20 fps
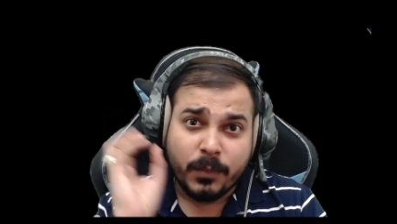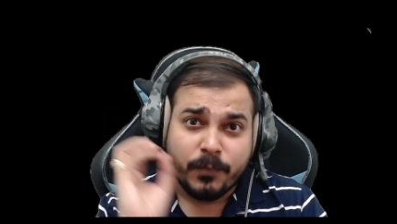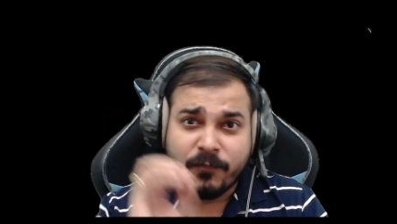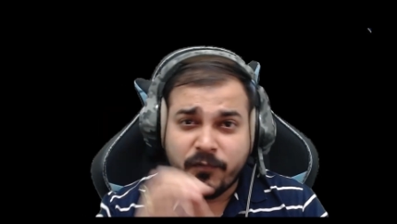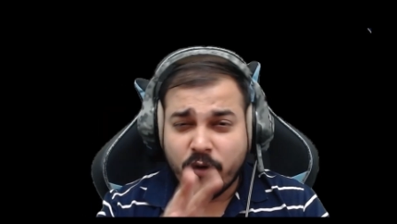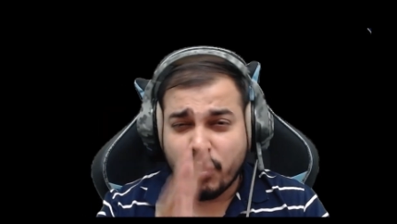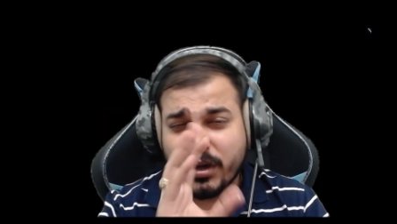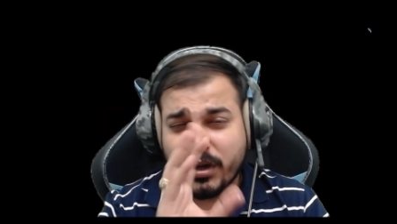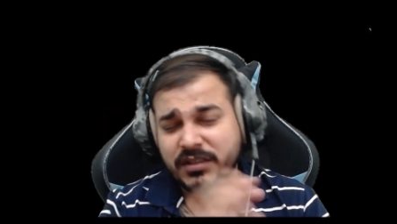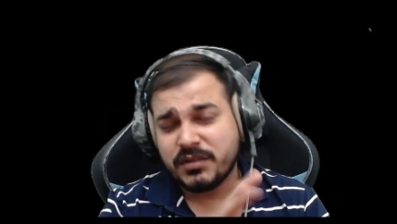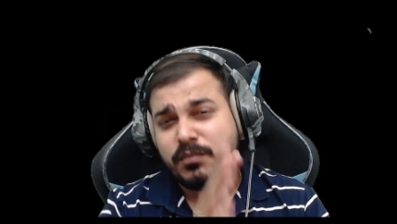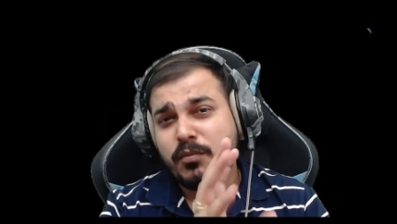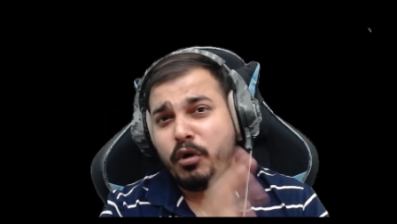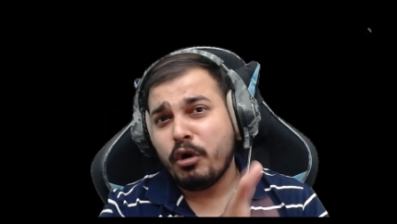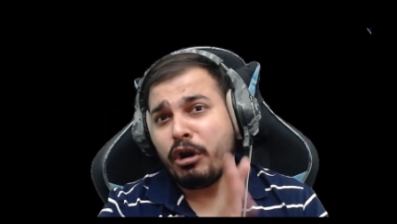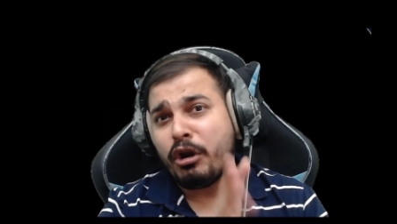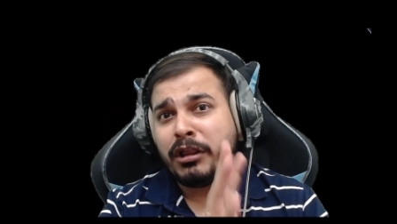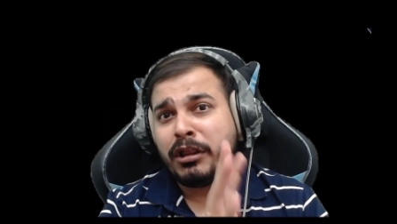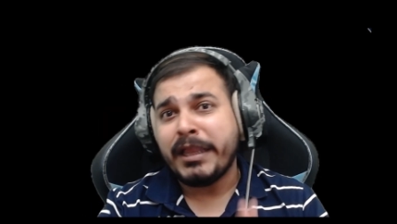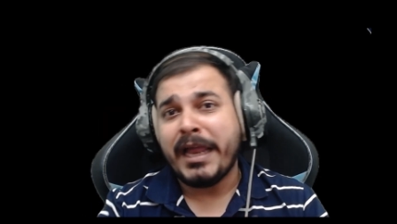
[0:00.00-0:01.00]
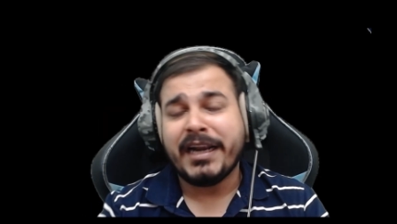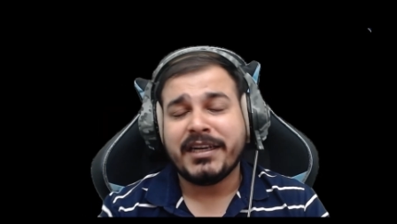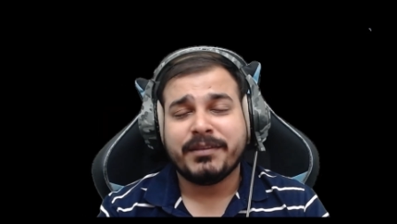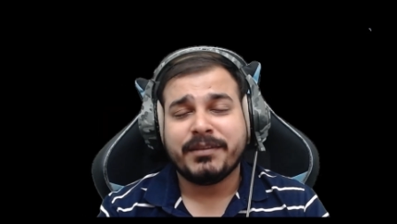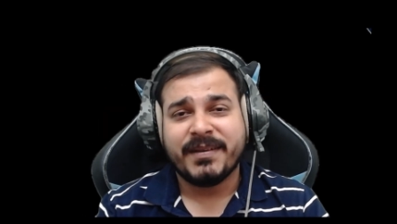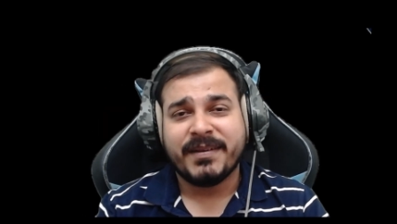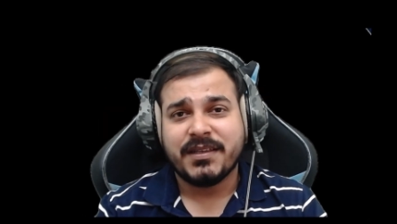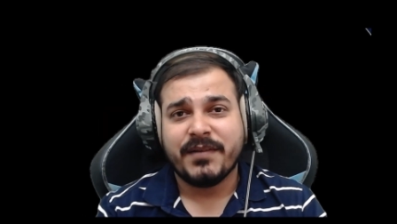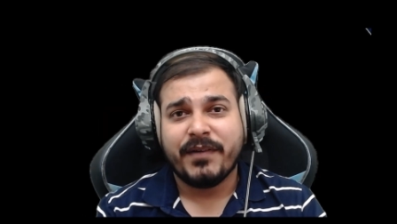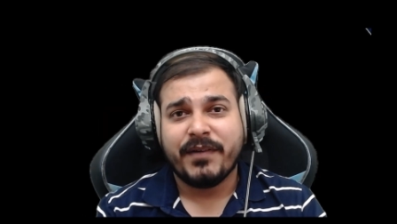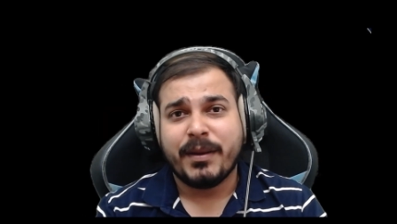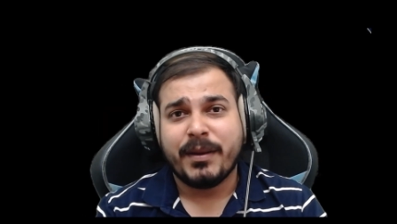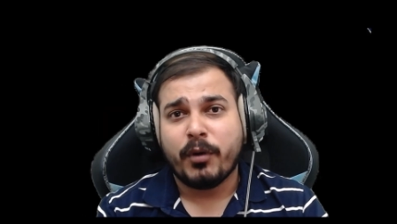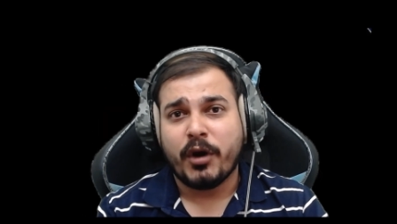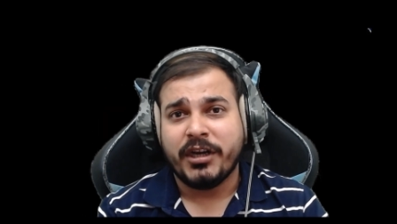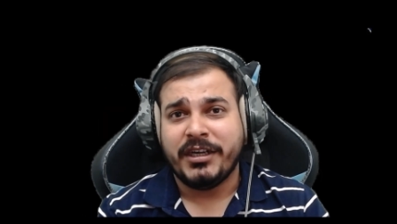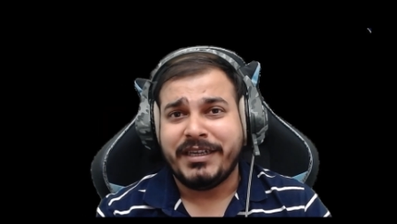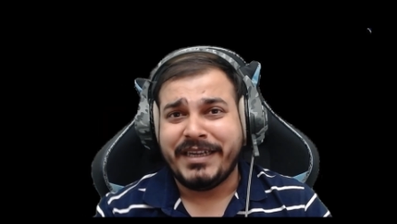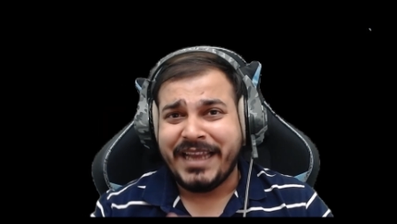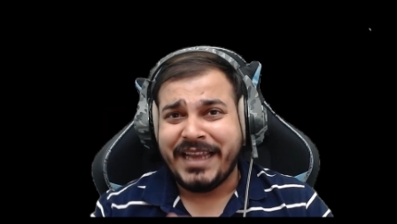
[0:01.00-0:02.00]
Focus more on that specific
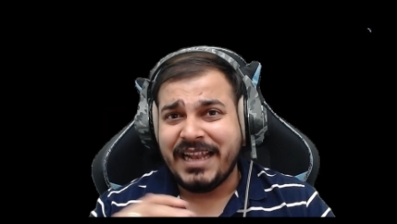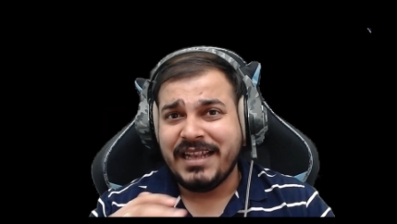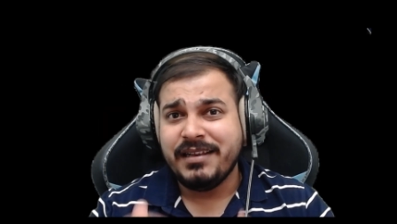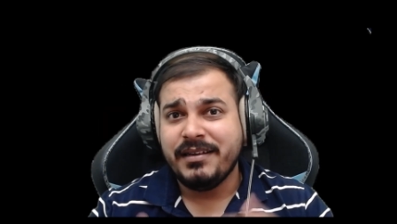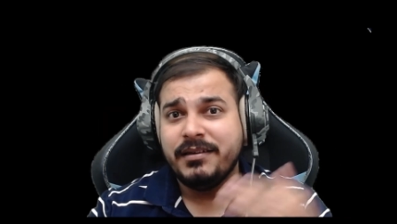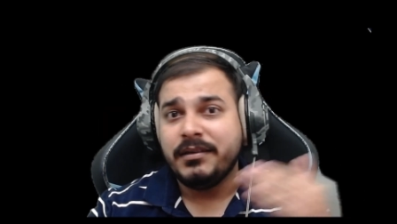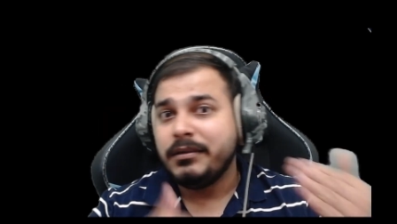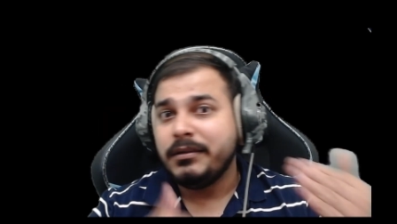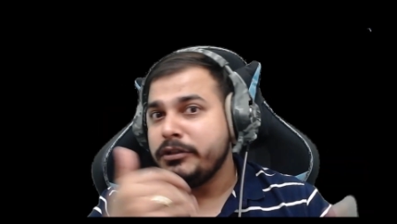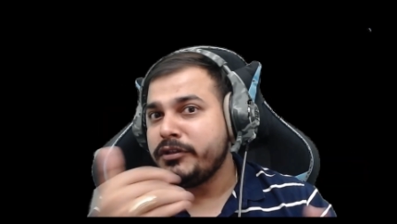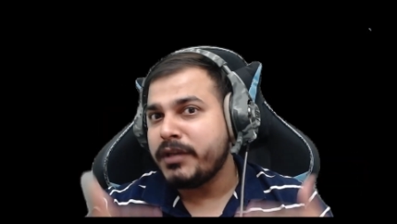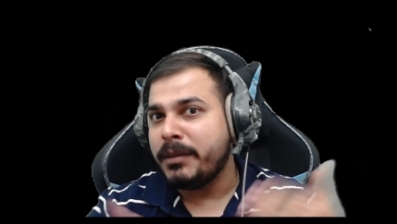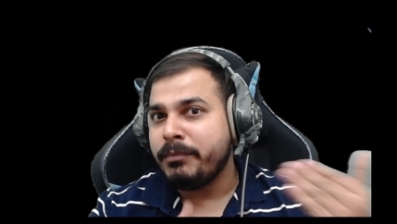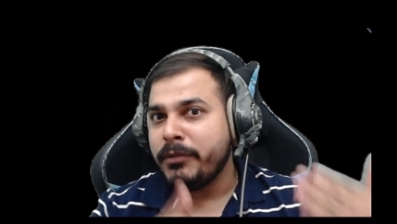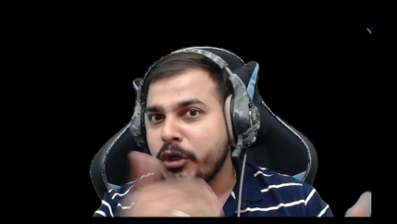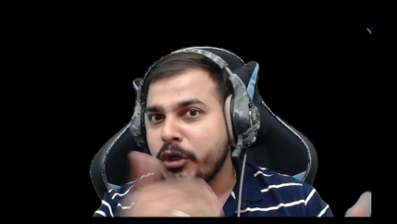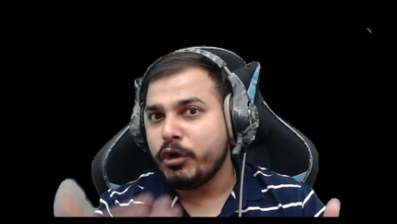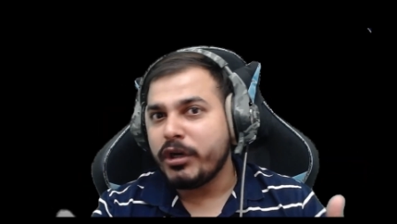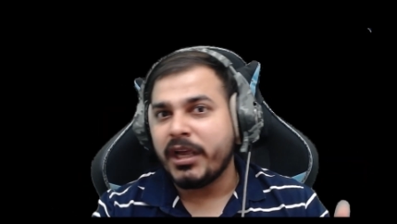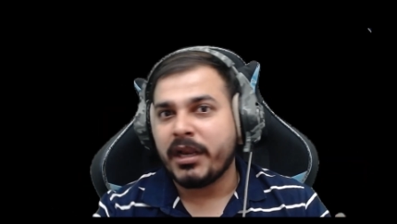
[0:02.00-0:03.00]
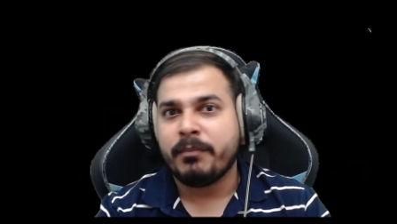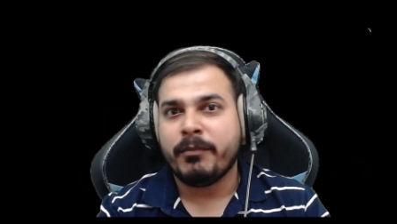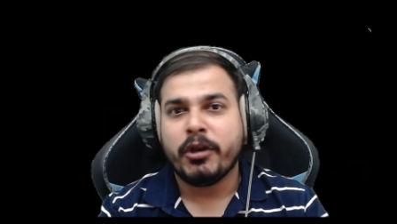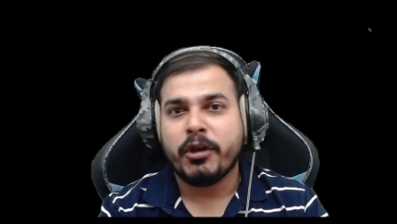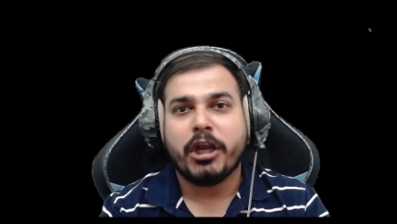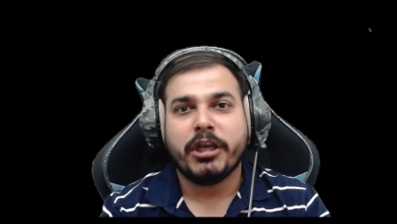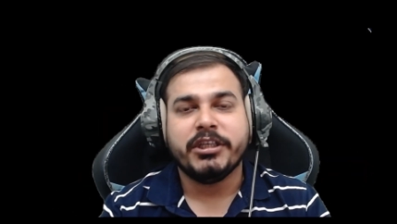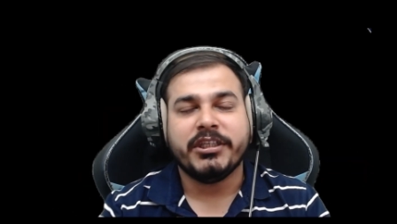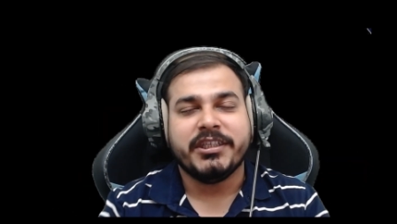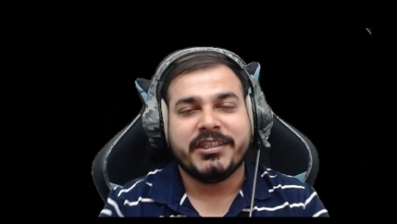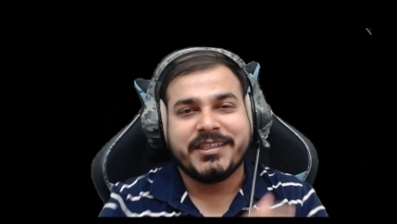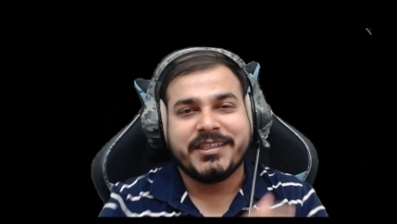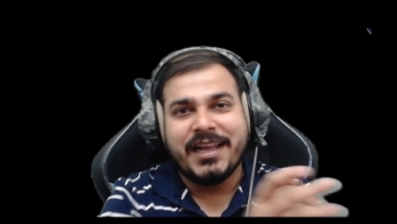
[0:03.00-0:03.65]
point. Tell some new terminologies.